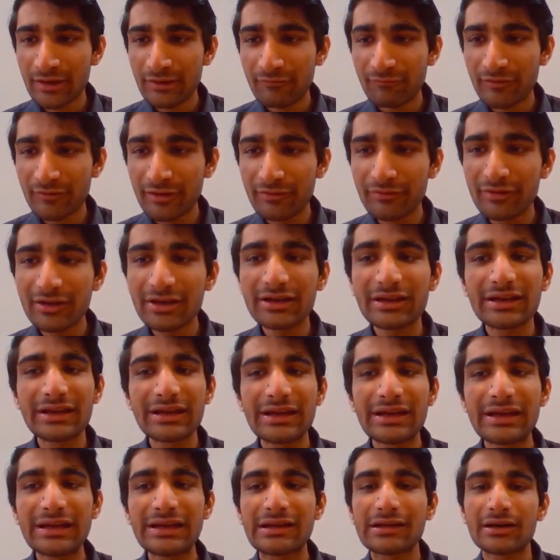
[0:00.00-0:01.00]
We will
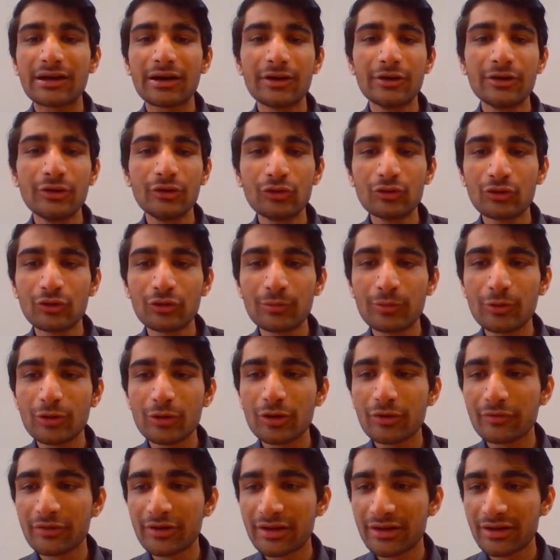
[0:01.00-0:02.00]
create a new notebook
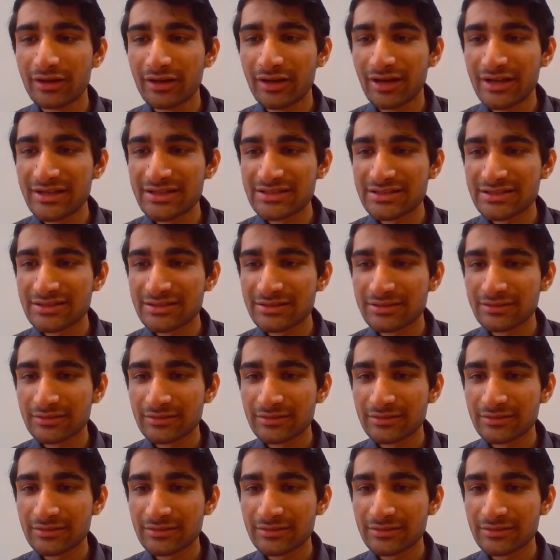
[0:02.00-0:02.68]
over here, guys.